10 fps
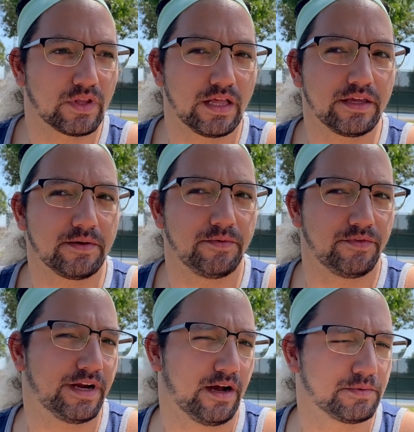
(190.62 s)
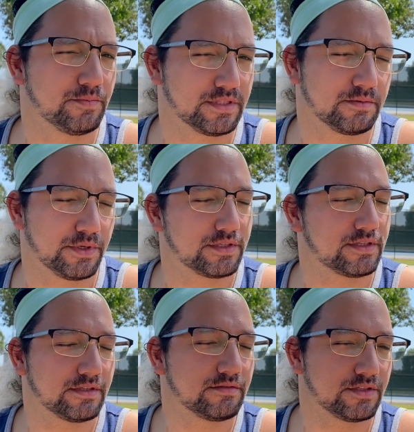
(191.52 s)
I think I'm a very optimistic
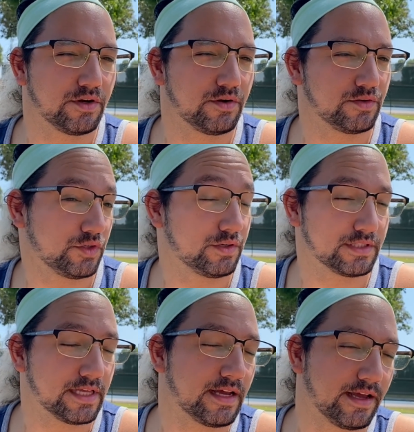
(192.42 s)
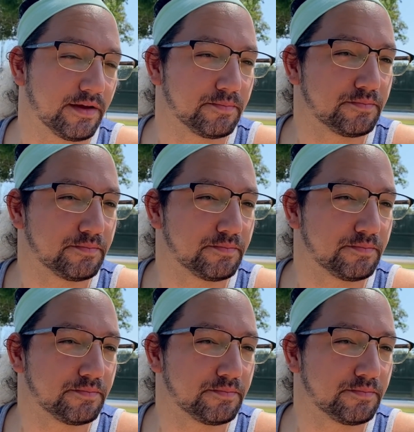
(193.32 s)
person, so you could say that, yeah.